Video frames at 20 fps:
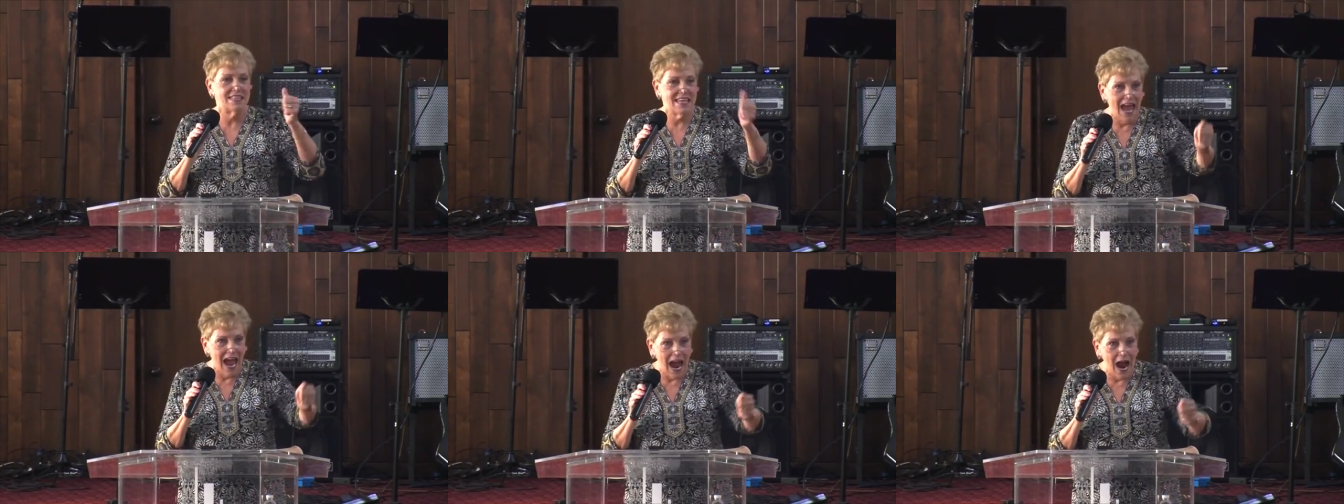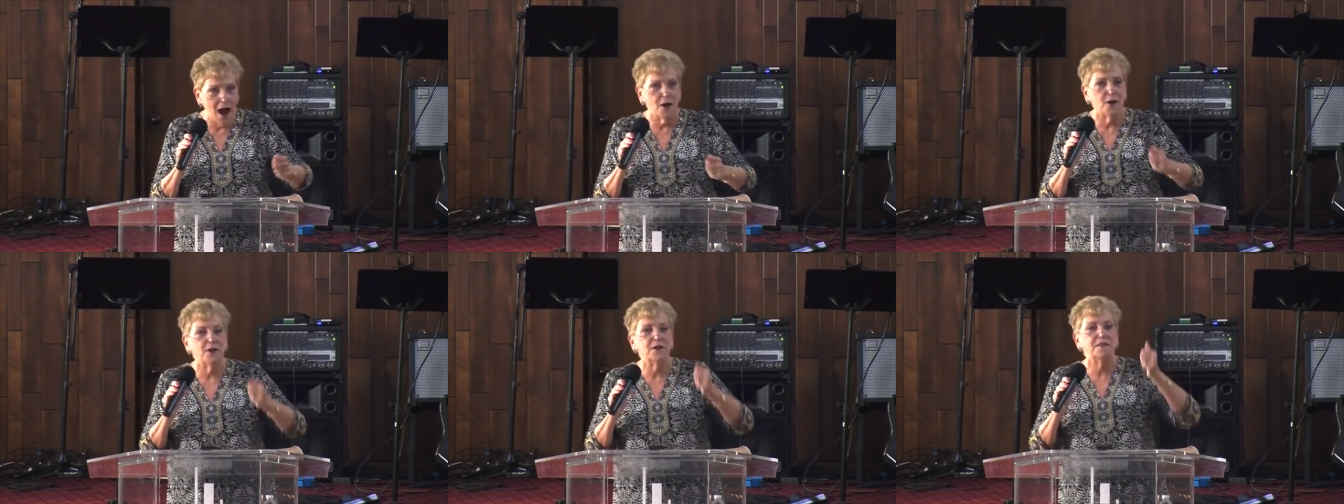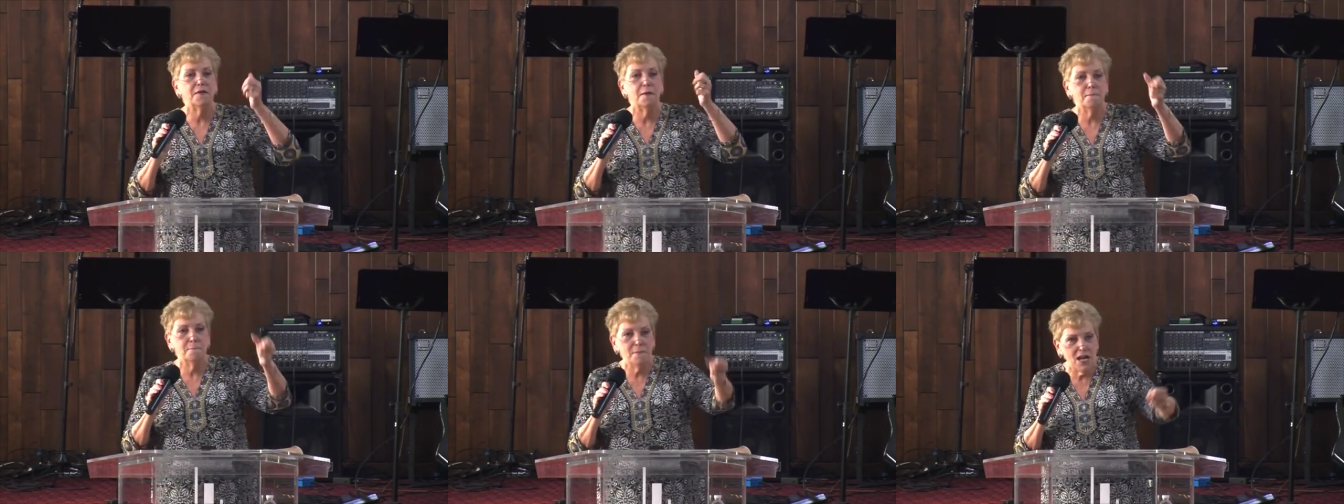the
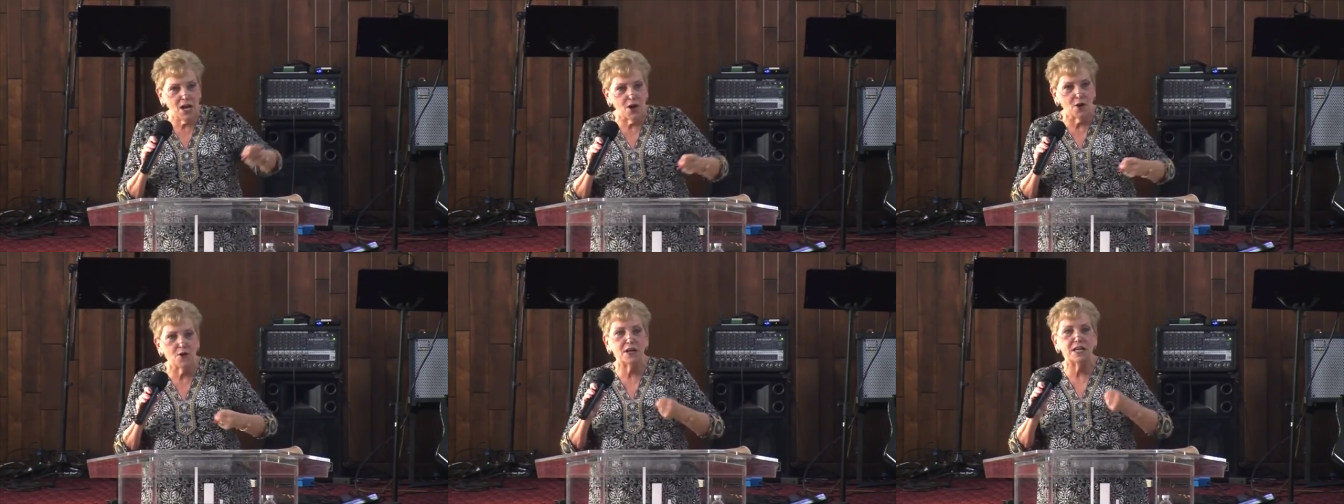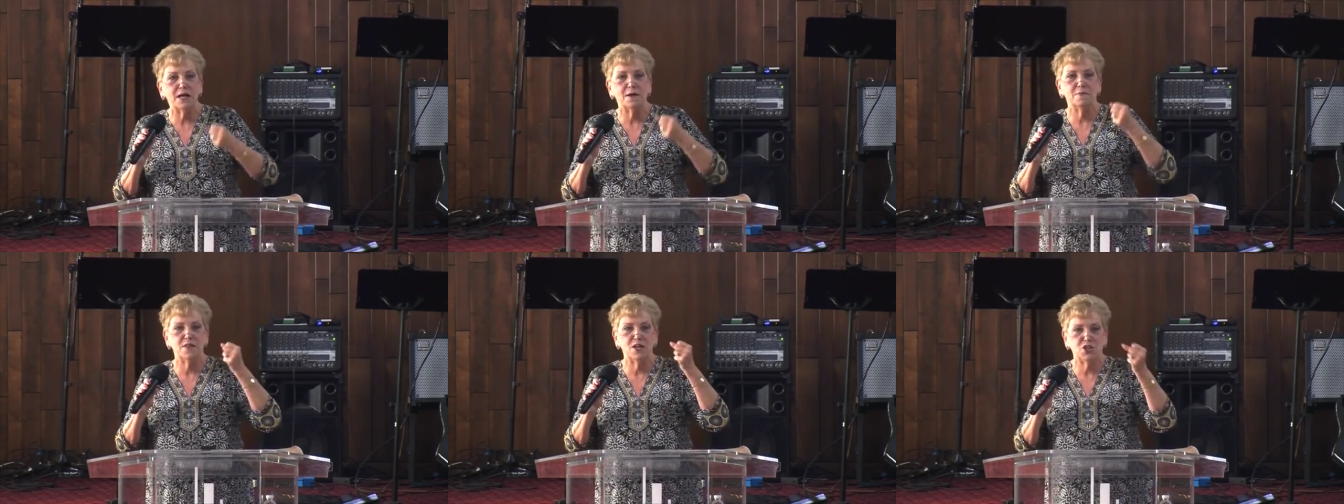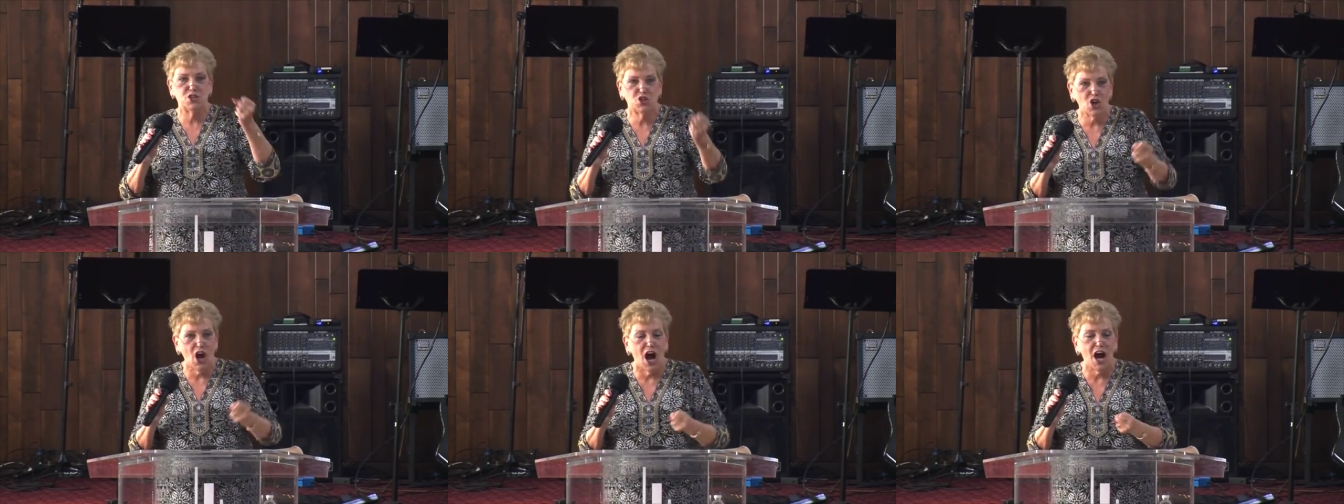Aaron, the Miriam, the
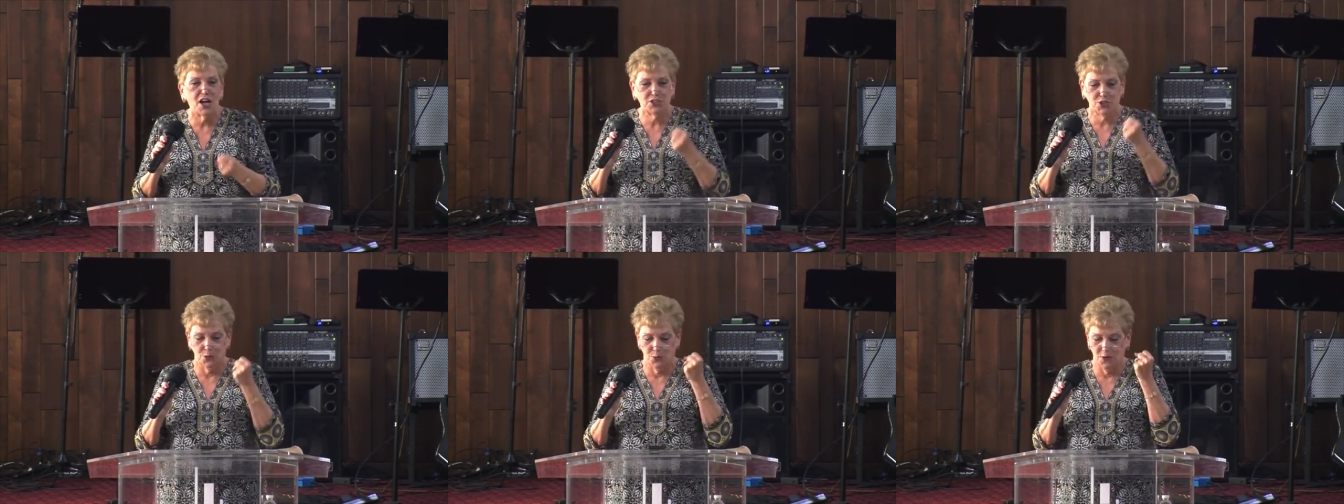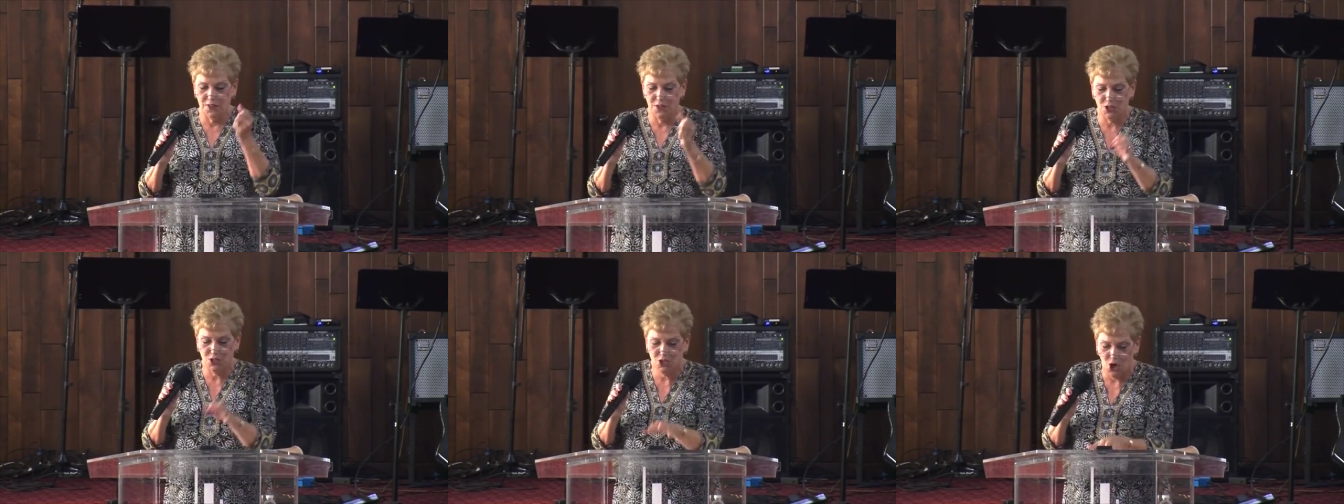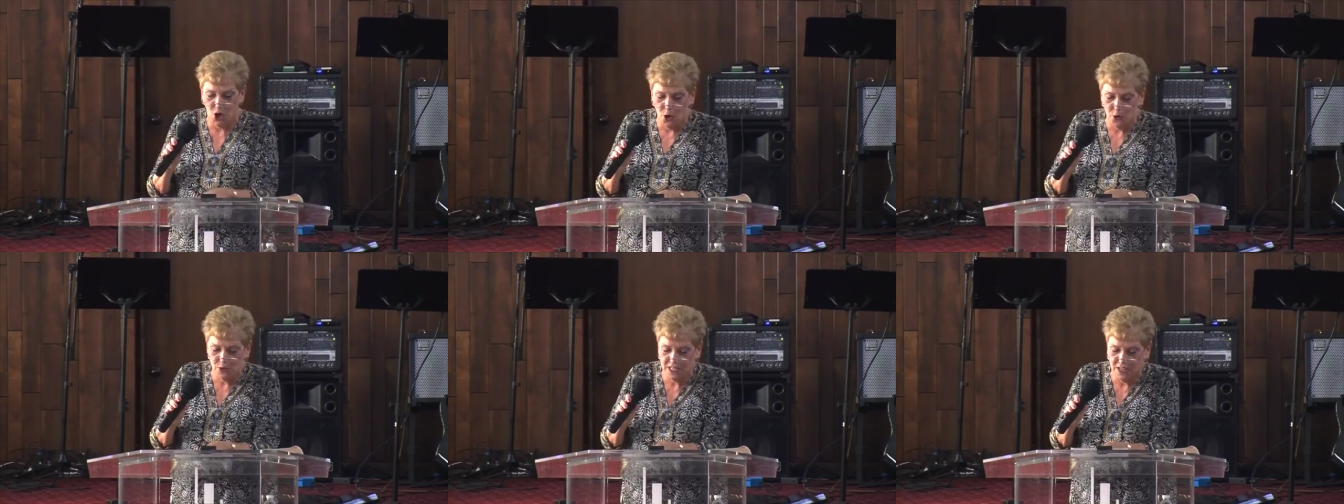Joshua, the
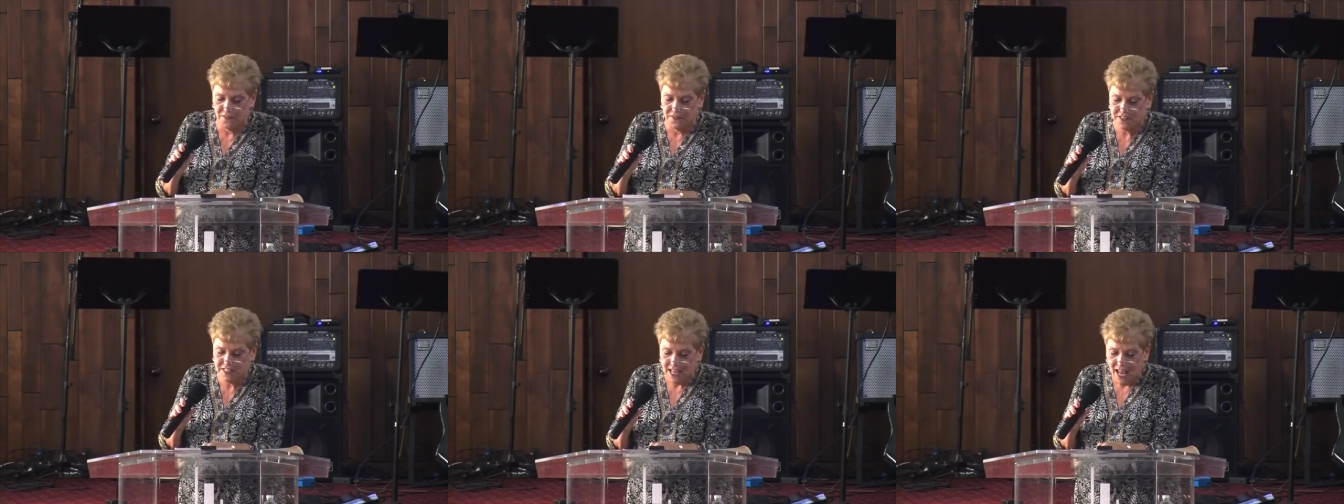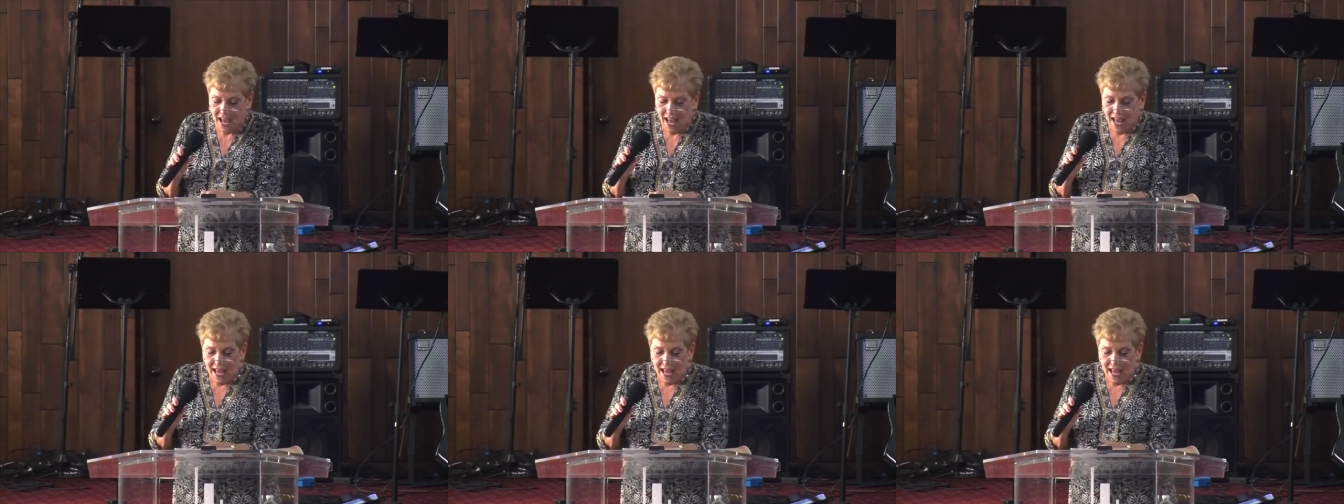Josephs.